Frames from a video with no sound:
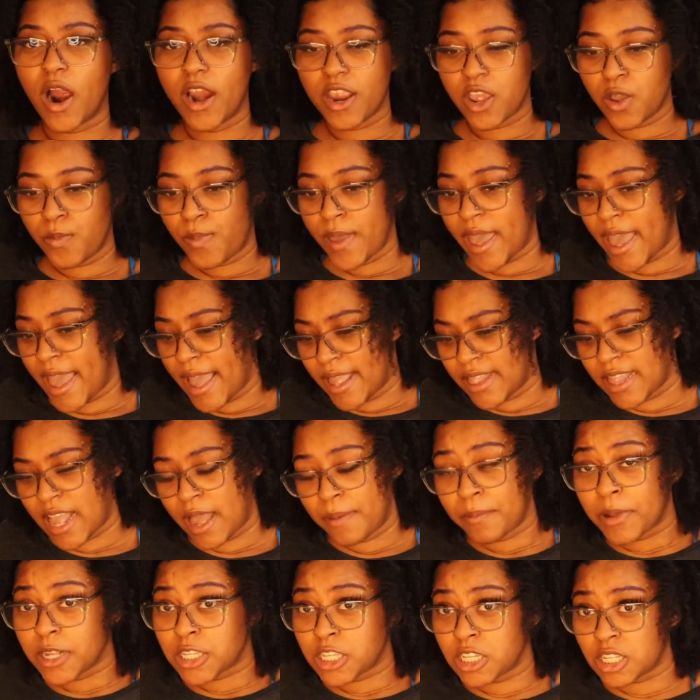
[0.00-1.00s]
are you paying
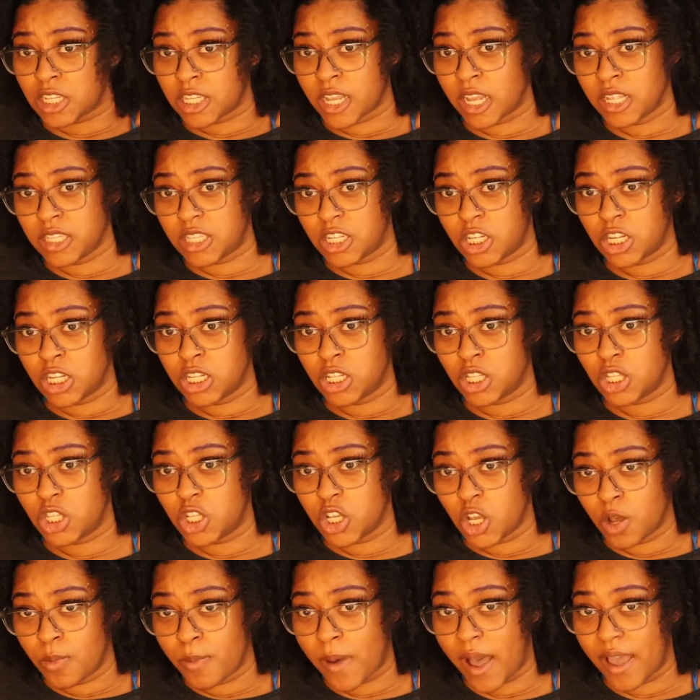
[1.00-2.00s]
that much attention
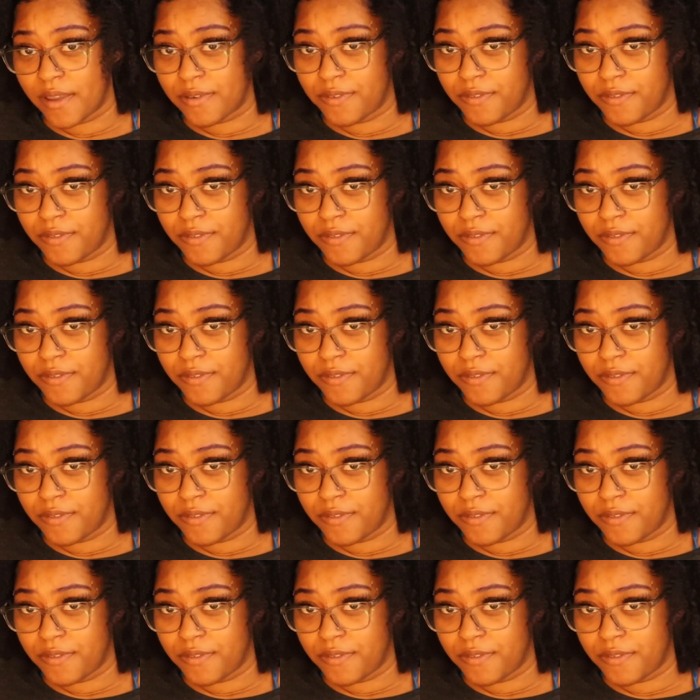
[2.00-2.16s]
to my